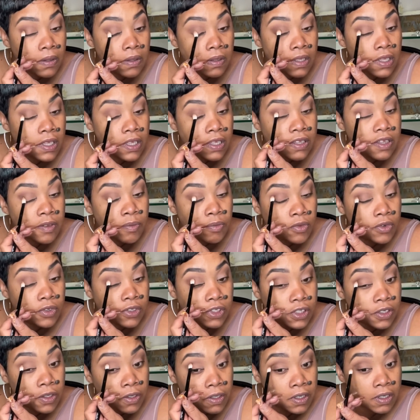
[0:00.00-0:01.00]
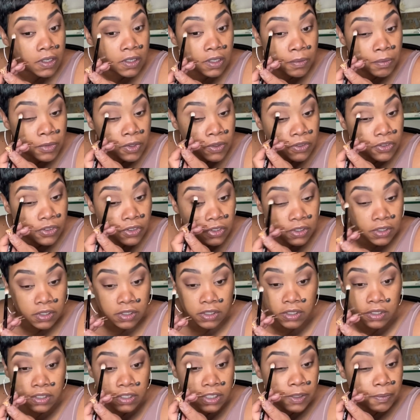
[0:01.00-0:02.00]
In small circular motions to
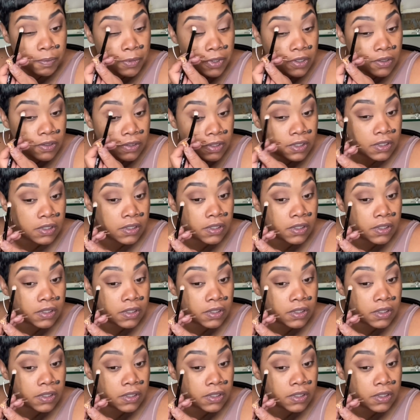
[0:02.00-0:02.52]
disperse.